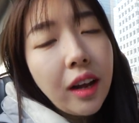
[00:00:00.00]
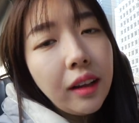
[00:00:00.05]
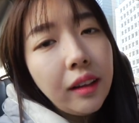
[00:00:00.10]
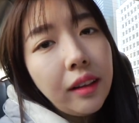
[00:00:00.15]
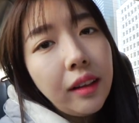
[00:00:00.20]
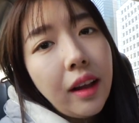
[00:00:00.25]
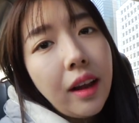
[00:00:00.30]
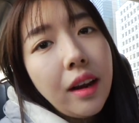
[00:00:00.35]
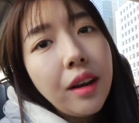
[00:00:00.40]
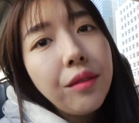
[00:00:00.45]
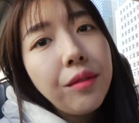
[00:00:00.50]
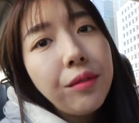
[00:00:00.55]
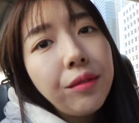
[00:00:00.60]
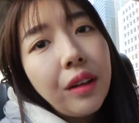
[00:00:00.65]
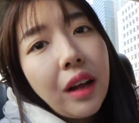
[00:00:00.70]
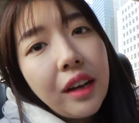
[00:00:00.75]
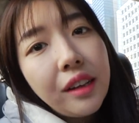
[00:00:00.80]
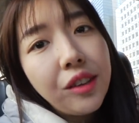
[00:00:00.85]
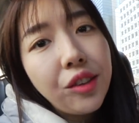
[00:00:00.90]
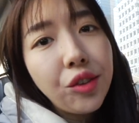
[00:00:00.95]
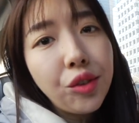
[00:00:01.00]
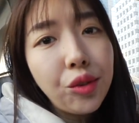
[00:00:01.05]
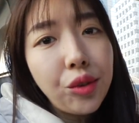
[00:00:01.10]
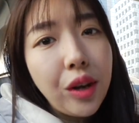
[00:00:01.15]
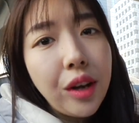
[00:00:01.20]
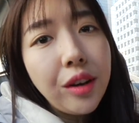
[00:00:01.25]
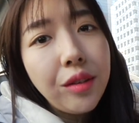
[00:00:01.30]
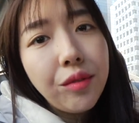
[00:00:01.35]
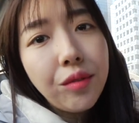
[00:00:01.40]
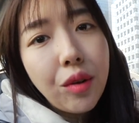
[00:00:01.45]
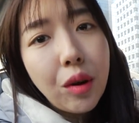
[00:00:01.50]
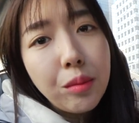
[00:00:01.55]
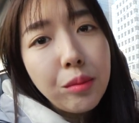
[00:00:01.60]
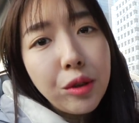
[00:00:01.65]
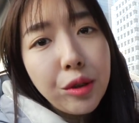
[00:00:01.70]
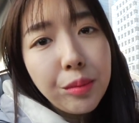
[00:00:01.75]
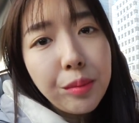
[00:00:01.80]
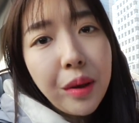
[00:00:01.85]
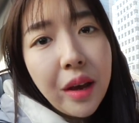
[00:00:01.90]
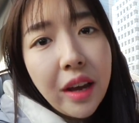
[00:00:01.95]
and then fly straight from
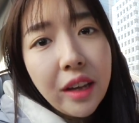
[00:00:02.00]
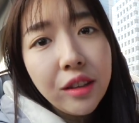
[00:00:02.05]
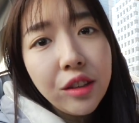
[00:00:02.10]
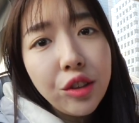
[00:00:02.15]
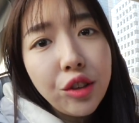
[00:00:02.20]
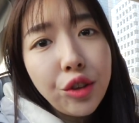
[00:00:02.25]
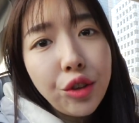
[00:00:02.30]
Japan